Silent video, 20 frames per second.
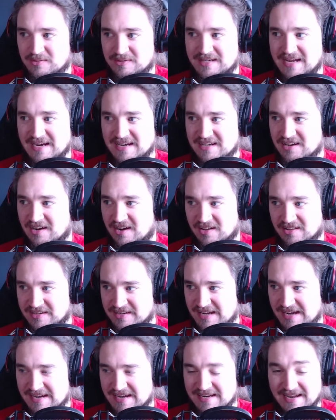Kenny
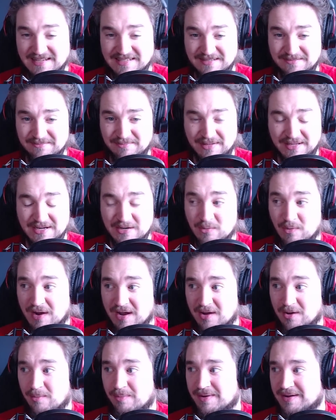Golladay hasn't played well,